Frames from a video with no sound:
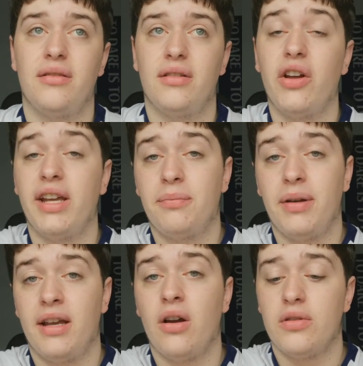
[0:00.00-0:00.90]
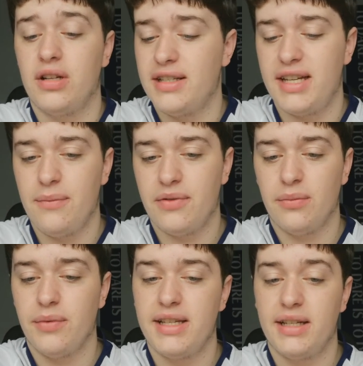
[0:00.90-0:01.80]
like picking Ozil in the team for
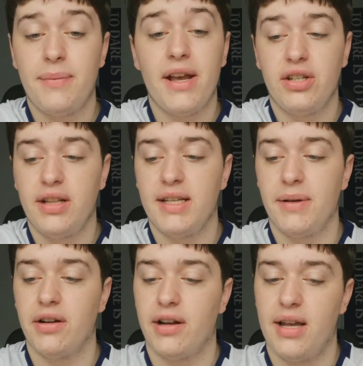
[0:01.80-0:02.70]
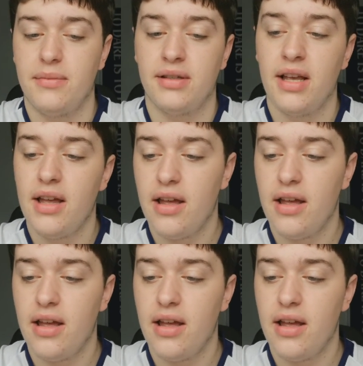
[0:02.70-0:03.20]
some reason, especially in these bigger games.